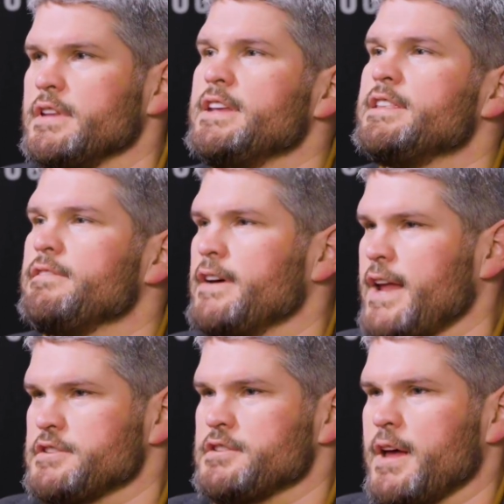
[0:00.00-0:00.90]
need the
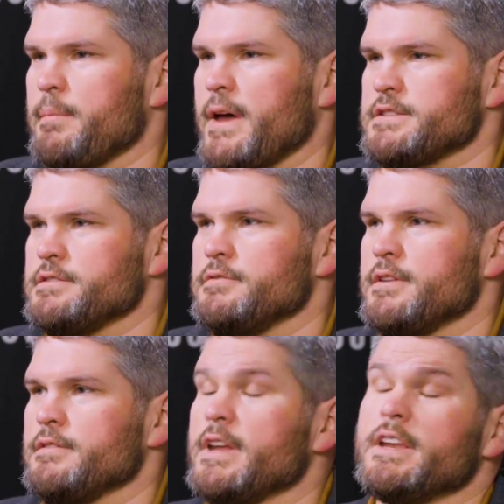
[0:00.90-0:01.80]
financial capacity to do
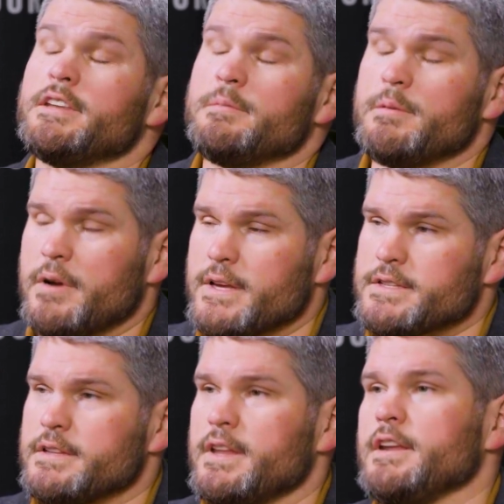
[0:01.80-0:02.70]
that. They need to be
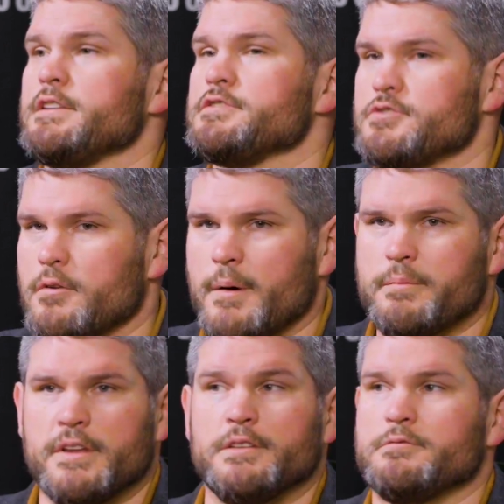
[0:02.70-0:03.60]
present, they need to show
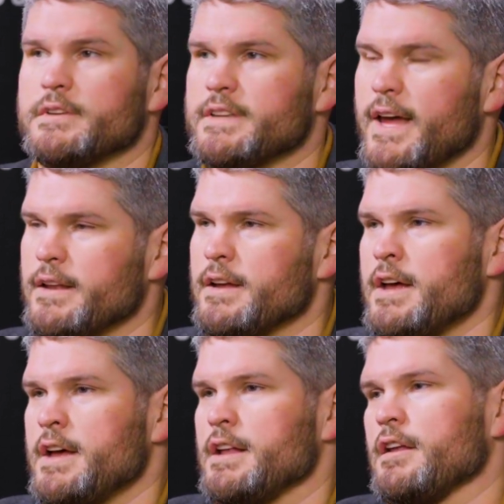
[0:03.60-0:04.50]
up, they need to attend.
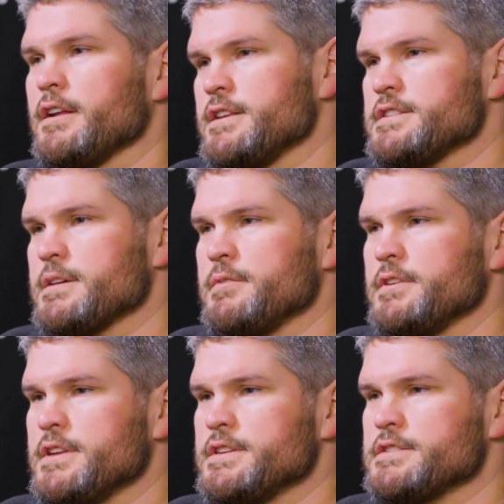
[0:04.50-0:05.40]
A lot of these
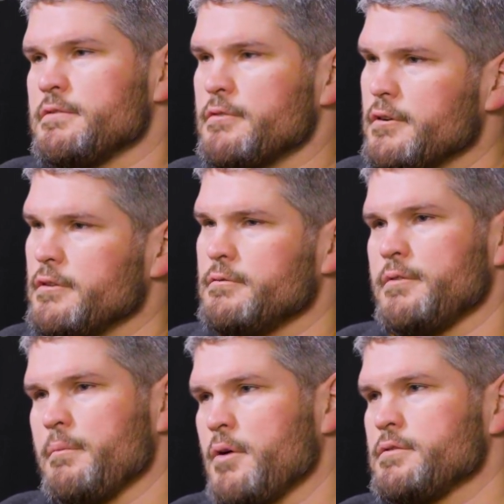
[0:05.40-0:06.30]
communities are rural,
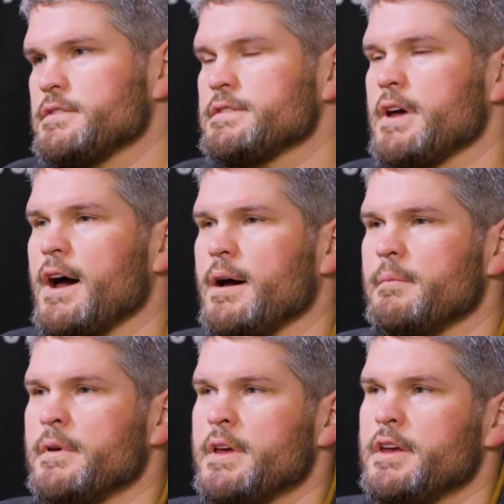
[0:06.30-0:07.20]
remote,
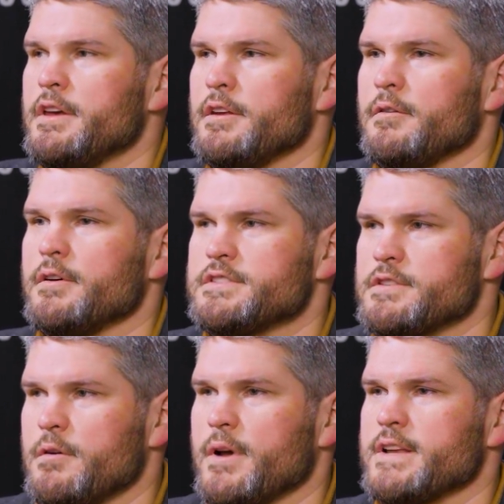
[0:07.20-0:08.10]
and
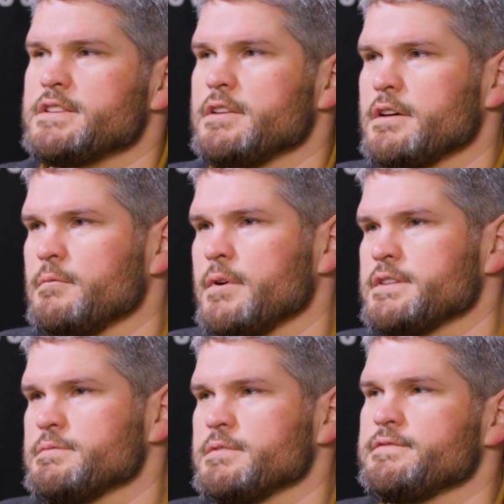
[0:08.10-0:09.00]
so what
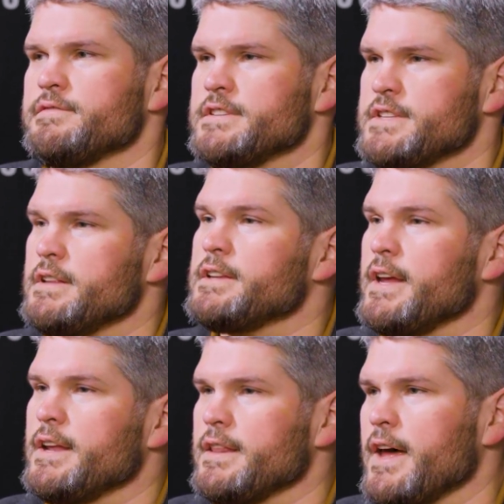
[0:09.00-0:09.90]
was
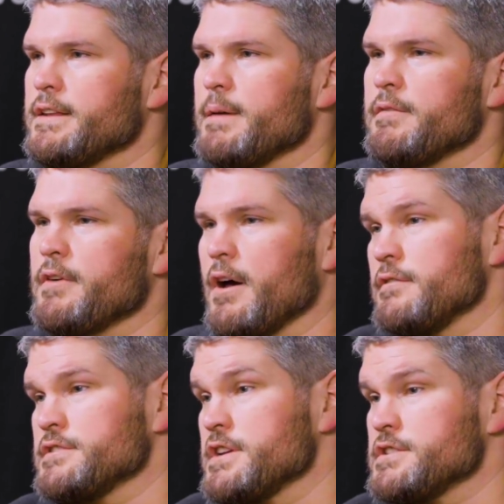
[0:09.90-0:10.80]
facilitating that type of
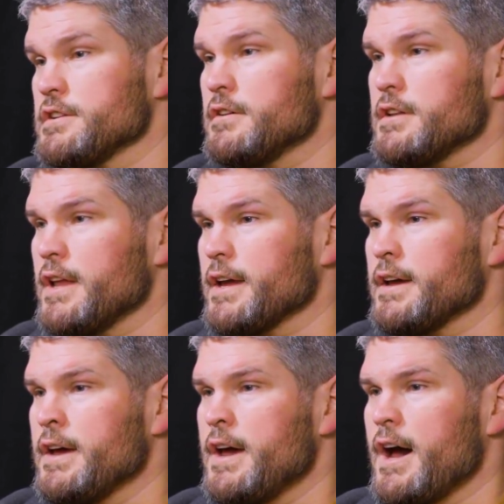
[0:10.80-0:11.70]
conversation look
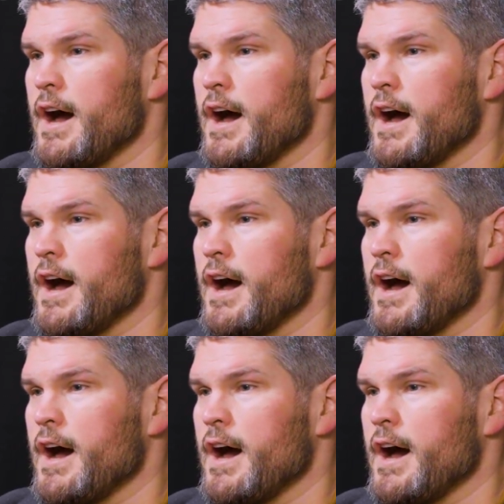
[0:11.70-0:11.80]
like